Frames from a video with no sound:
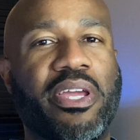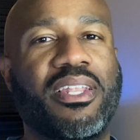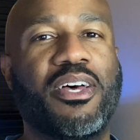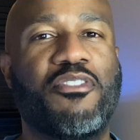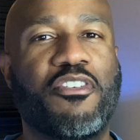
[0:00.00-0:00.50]

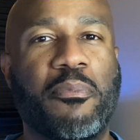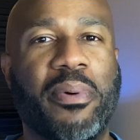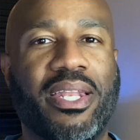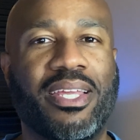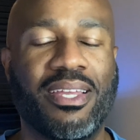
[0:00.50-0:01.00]
love,
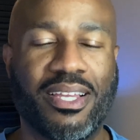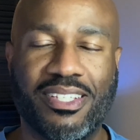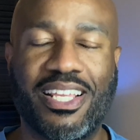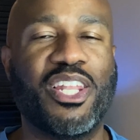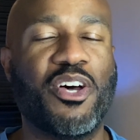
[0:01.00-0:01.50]
everybody,
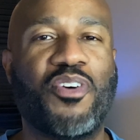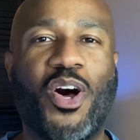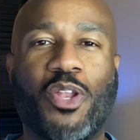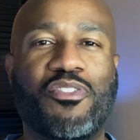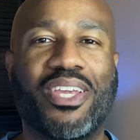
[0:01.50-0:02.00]
because I love
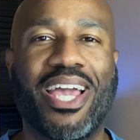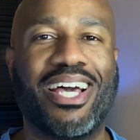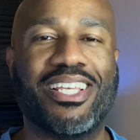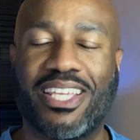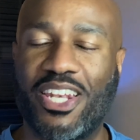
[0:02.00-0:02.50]
all of you
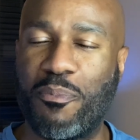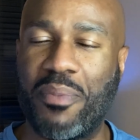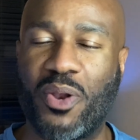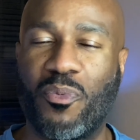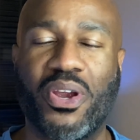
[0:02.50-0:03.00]
guys no
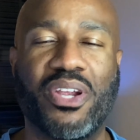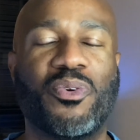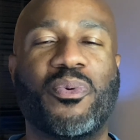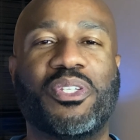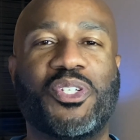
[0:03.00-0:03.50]
matter where in the
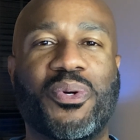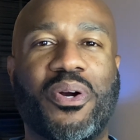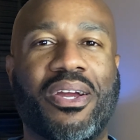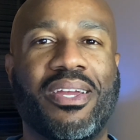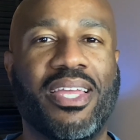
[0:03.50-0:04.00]
world you
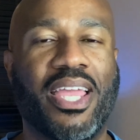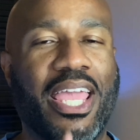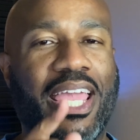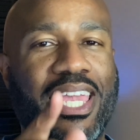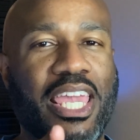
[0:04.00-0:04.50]
are,
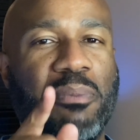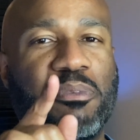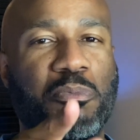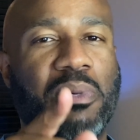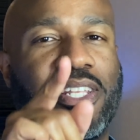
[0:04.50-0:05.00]
and keep
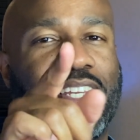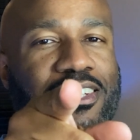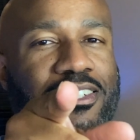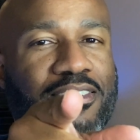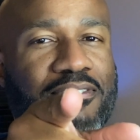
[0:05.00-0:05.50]
smelling
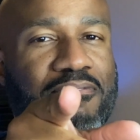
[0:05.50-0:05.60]
good.